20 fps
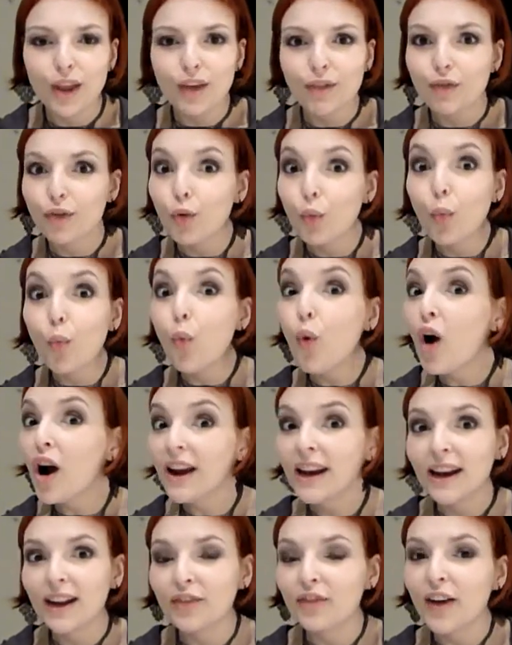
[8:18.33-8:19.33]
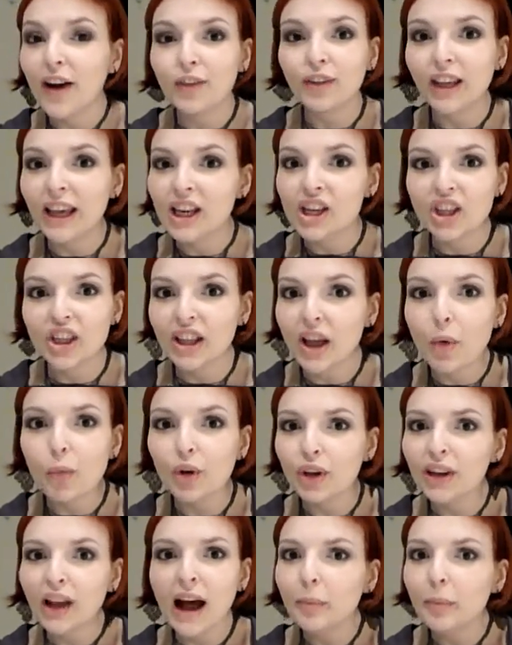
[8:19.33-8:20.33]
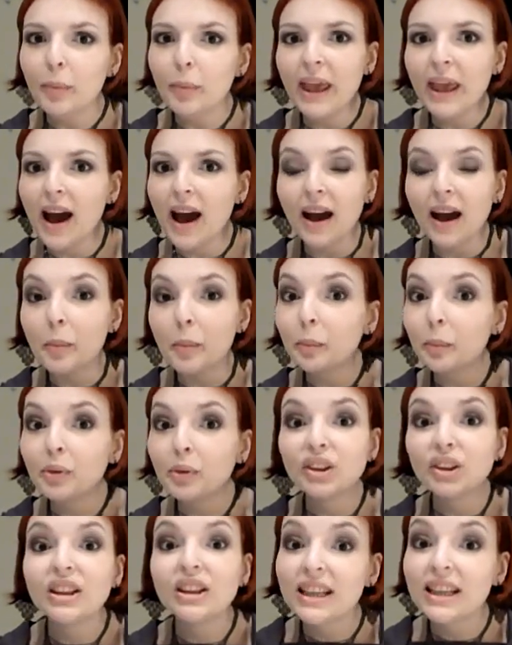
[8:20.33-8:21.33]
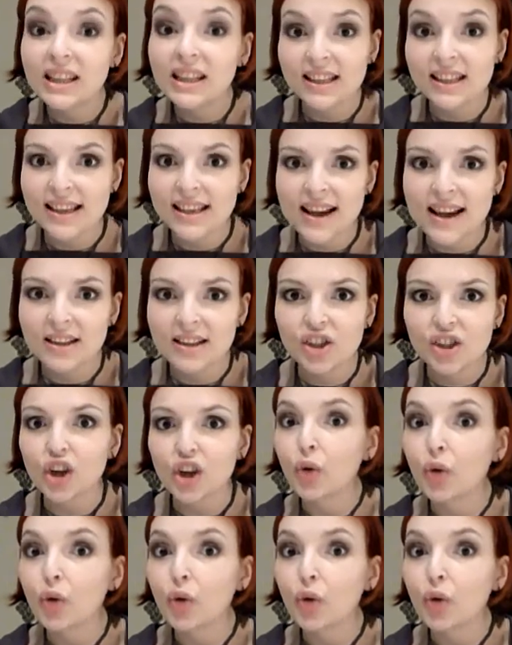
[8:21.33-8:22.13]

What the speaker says: if you wanted a foundation that would not be a complete disaster,